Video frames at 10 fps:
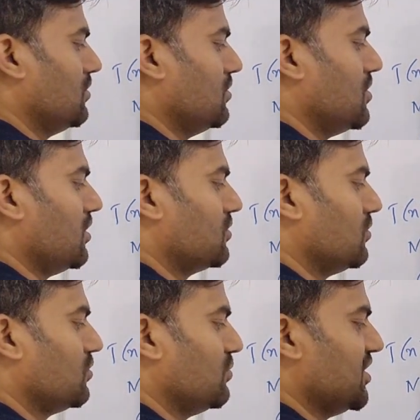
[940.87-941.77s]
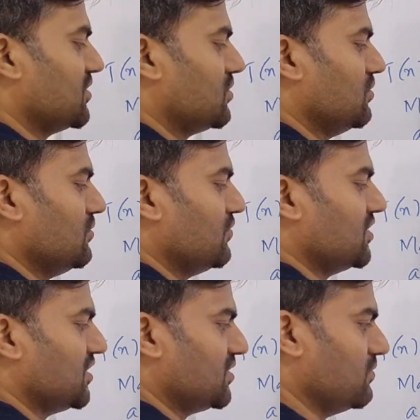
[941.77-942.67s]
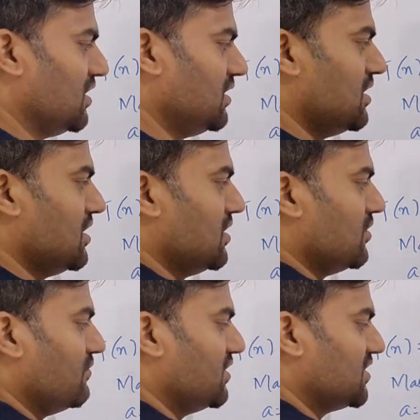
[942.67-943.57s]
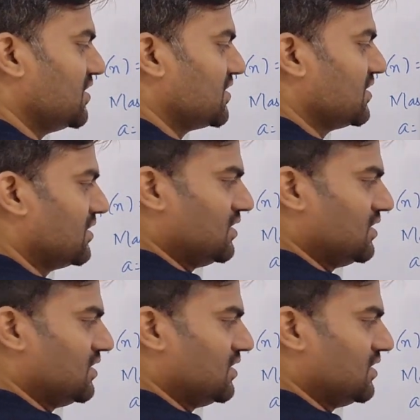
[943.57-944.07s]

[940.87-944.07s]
log 2 to base 2, which is 1, which is